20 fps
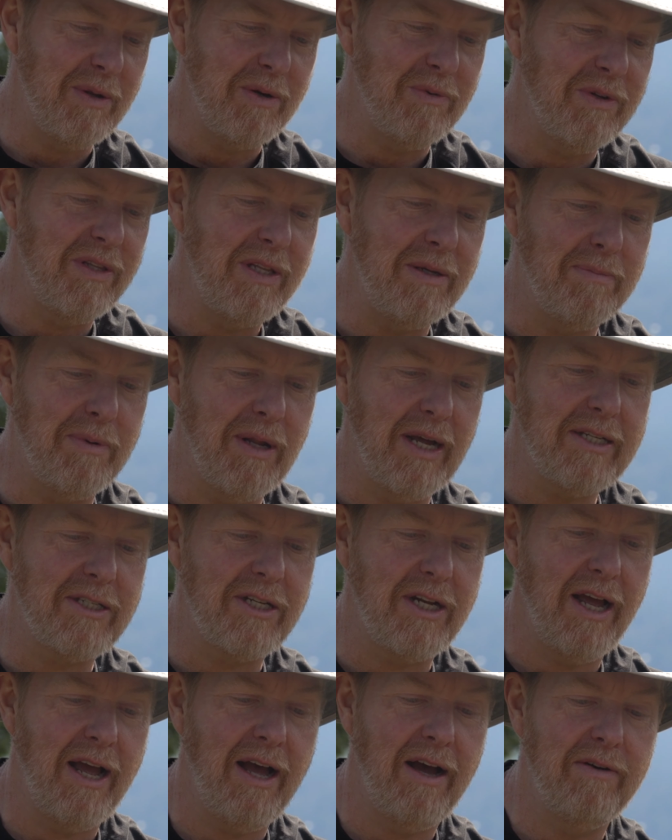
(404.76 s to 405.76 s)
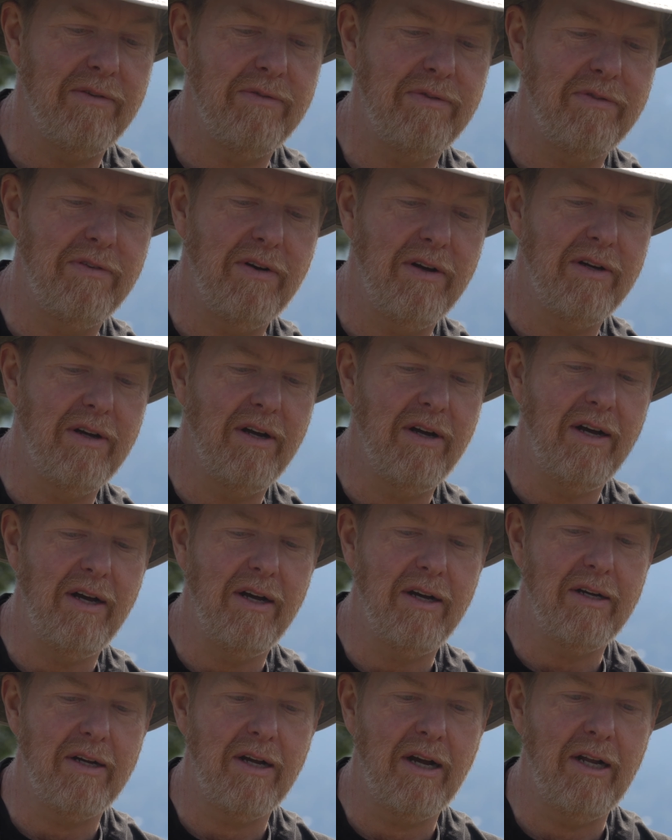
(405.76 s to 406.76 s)
been really blessed to have
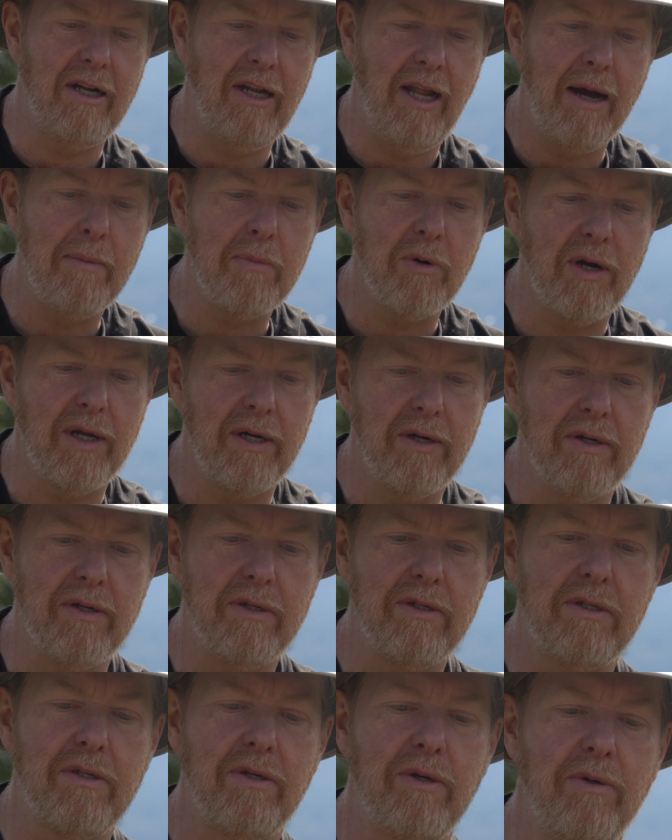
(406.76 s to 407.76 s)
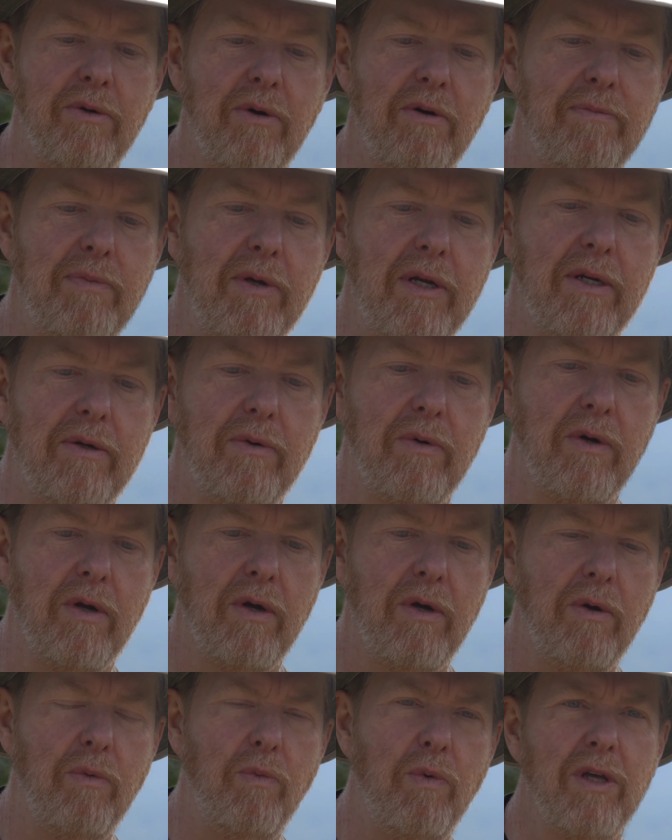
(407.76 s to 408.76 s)
collaborators who have been
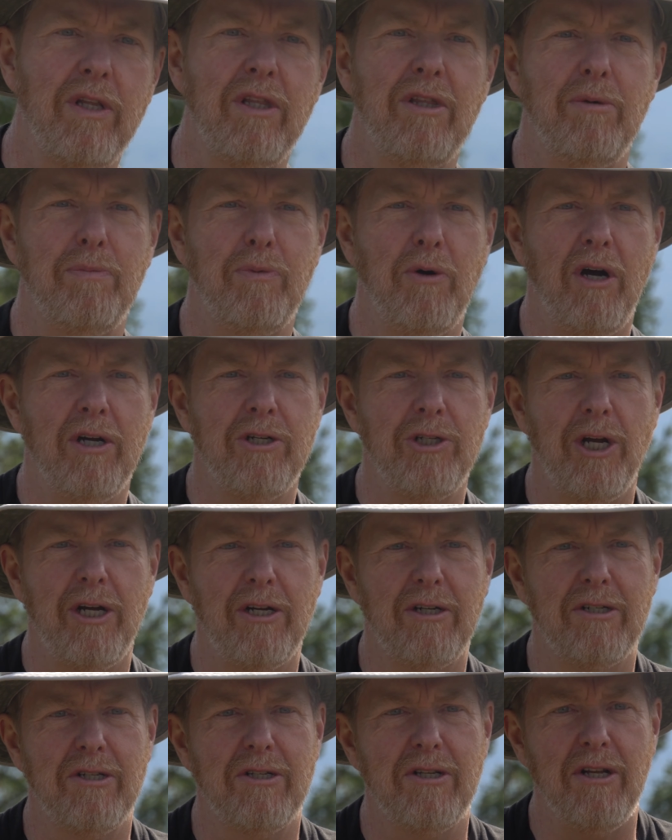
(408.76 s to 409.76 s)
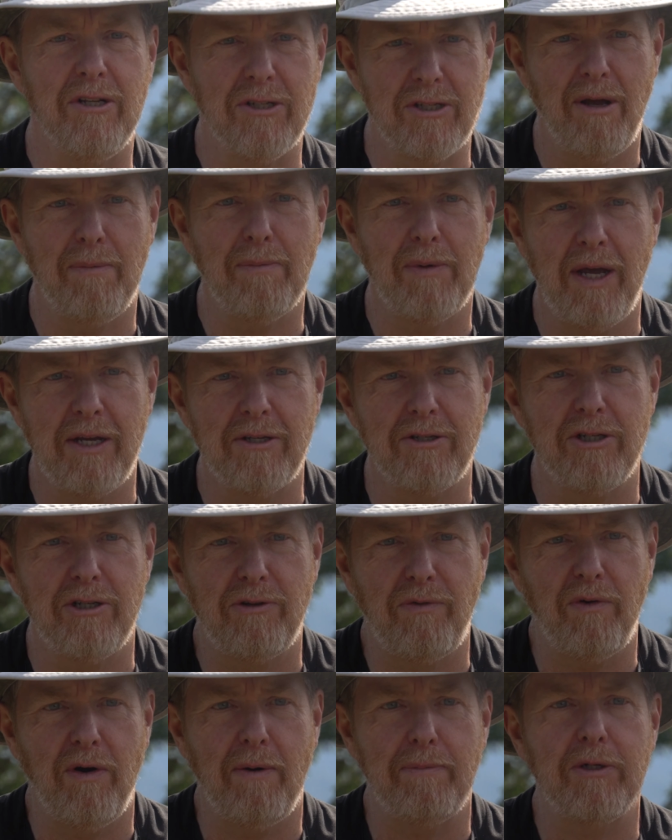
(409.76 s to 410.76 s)
with the projects in some
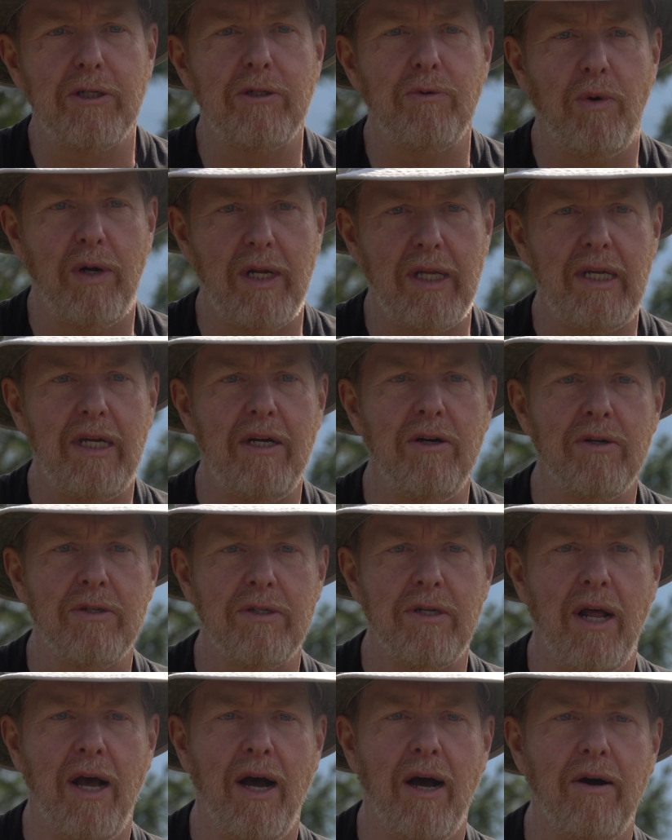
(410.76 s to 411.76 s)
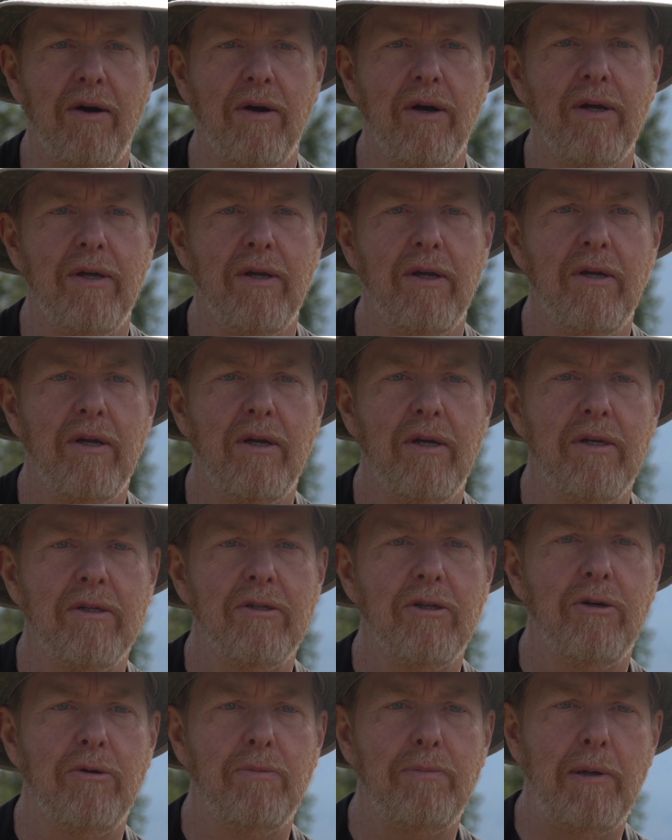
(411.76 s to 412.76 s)
cases for up to 20 years now.
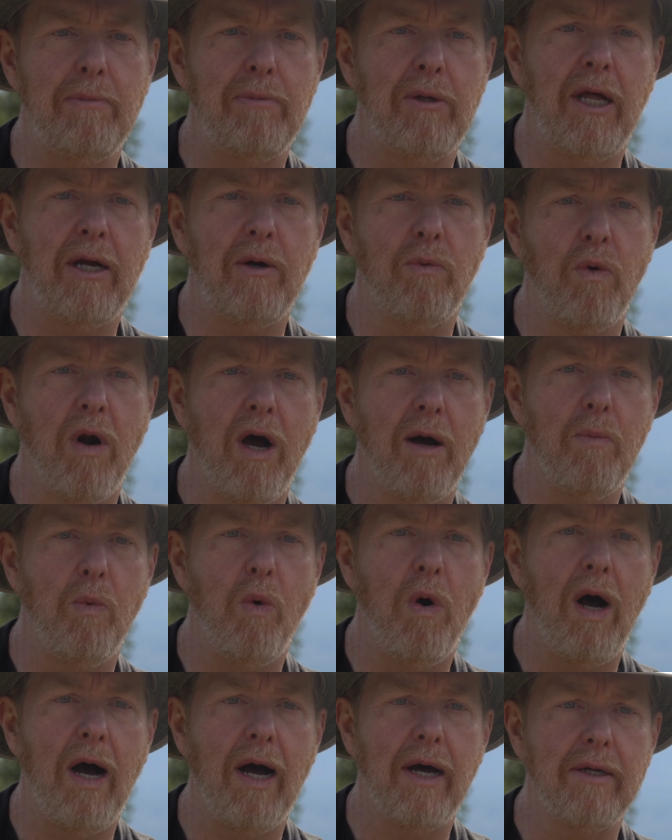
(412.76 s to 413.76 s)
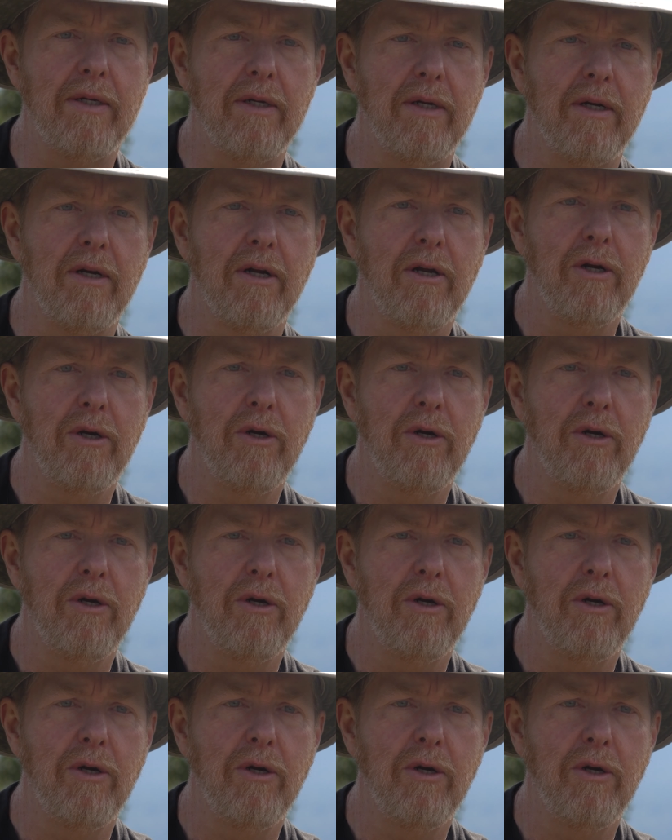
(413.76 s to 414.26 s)
So people like Rob Watt and